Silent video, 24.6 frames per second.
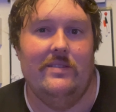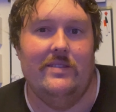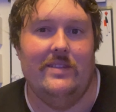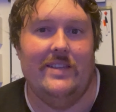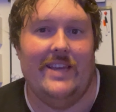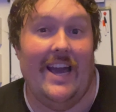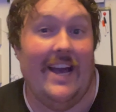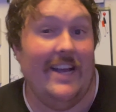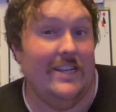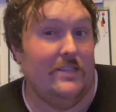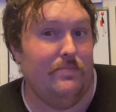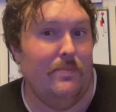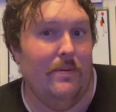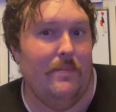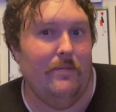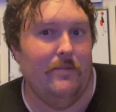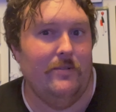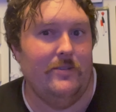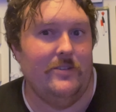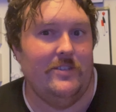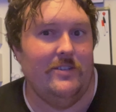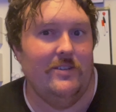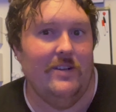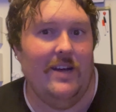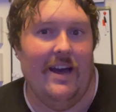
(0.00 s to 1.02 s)
cast members
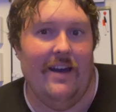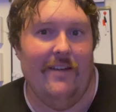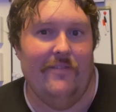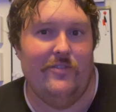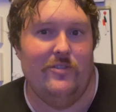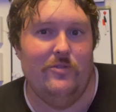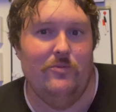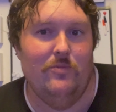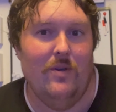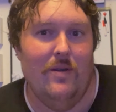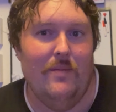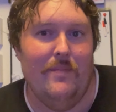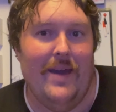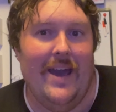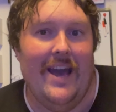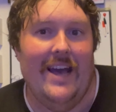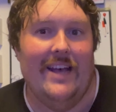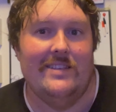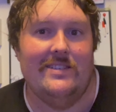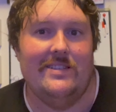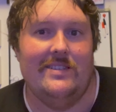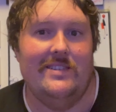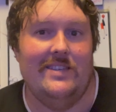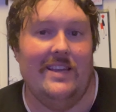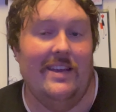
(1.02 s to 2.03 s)
still have to wear masks